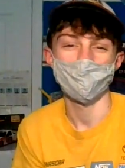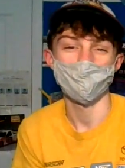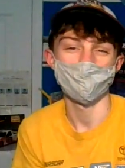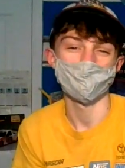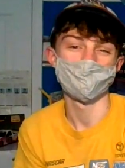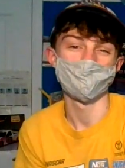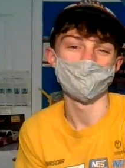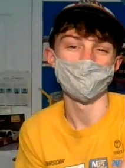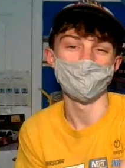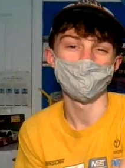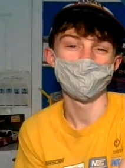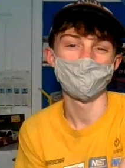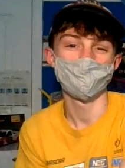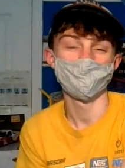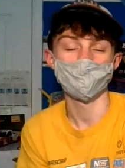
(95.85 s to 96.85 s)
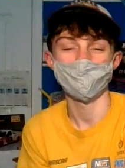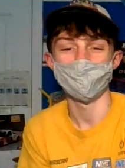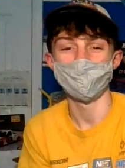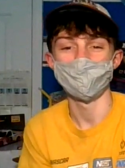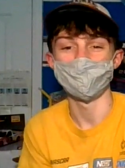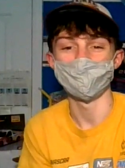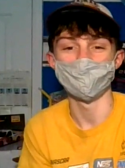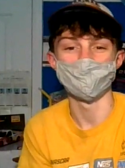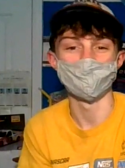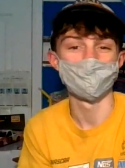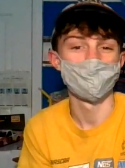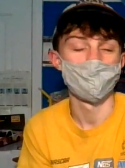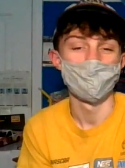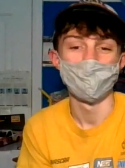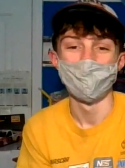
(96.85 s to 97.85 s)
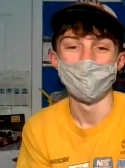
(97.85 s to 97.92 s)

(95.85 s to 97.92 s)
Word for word: Coliseum is